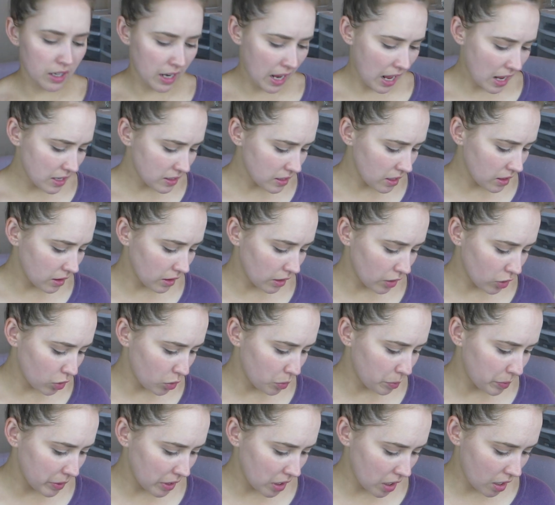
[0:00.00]
It has a little
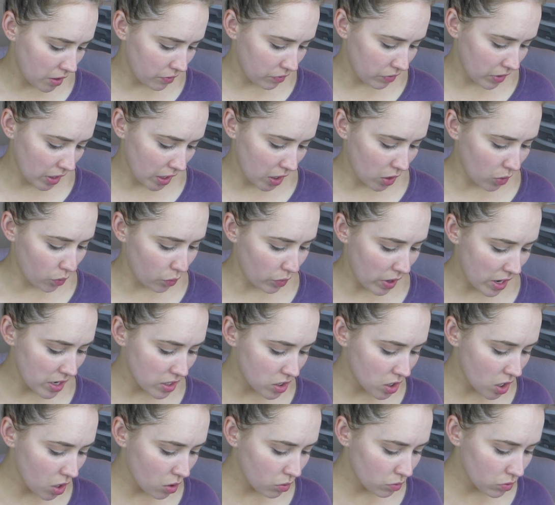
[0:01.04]
bit of like a
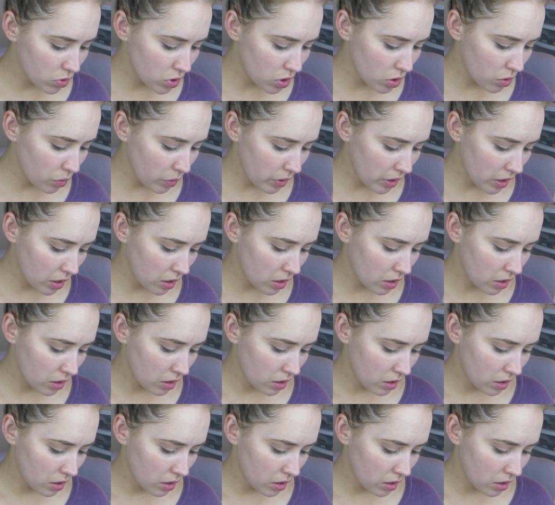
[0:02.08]
red tone to it.